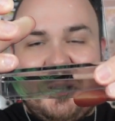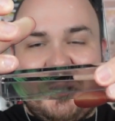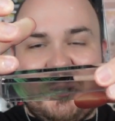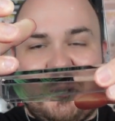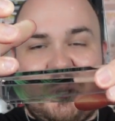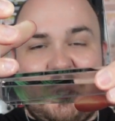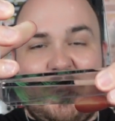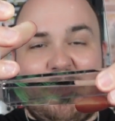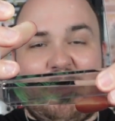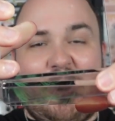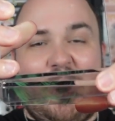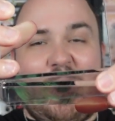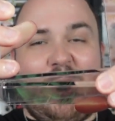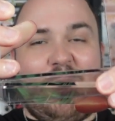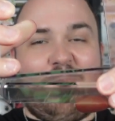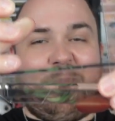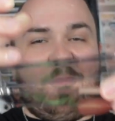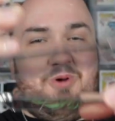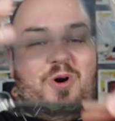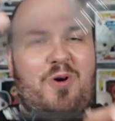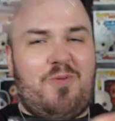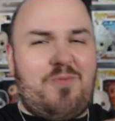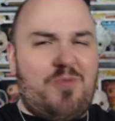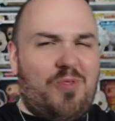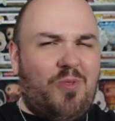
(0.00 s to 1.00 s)
to the
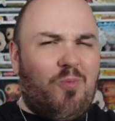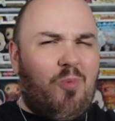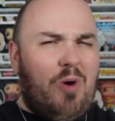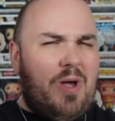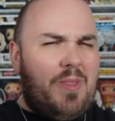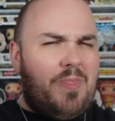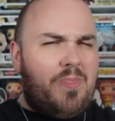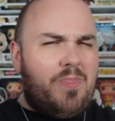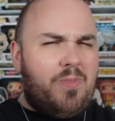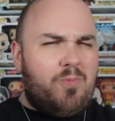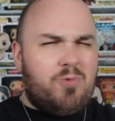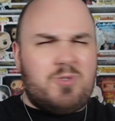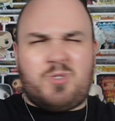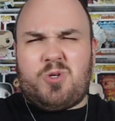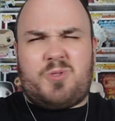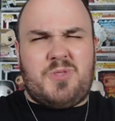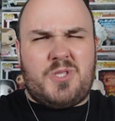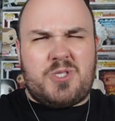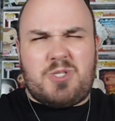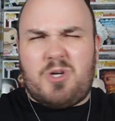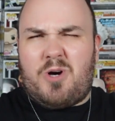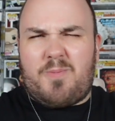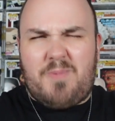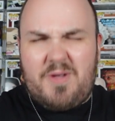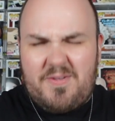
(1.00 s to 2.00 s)
bottom of the one that was on
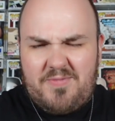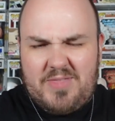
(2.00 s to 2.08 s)
the top,